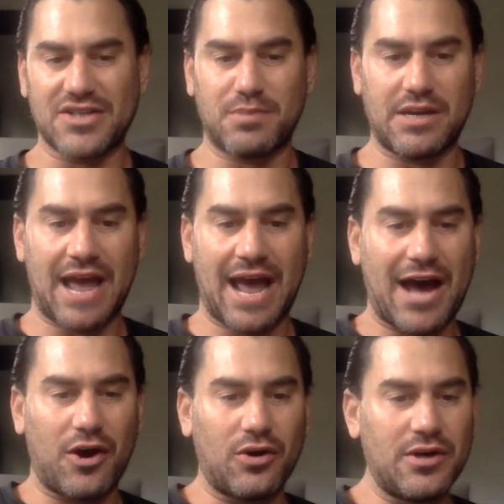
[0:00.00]
But
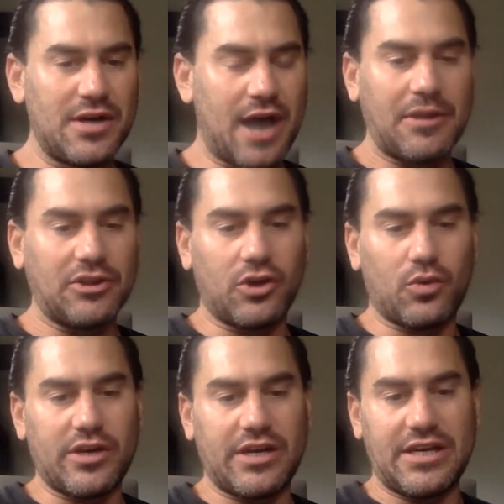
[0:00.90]
now, look
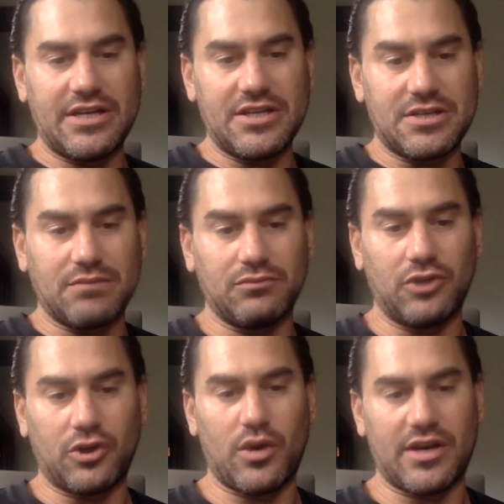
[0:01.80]
what he's
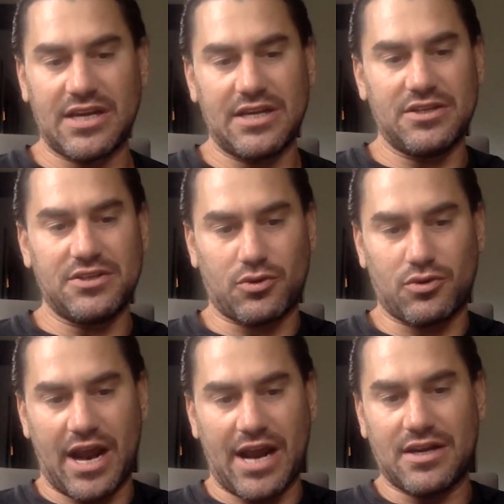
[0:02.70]

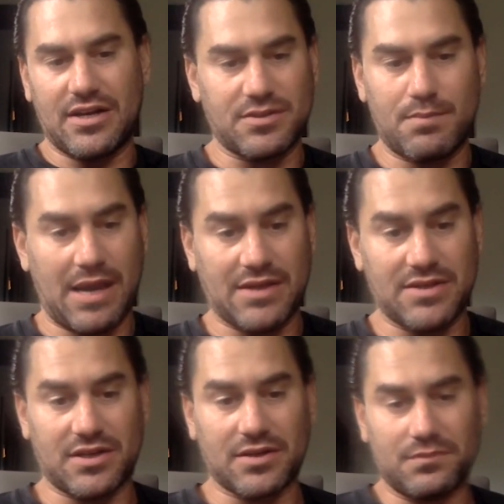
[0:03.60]
created. It's
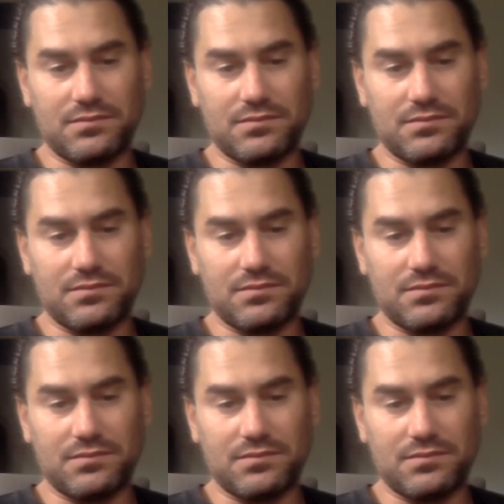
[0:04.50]
amazing.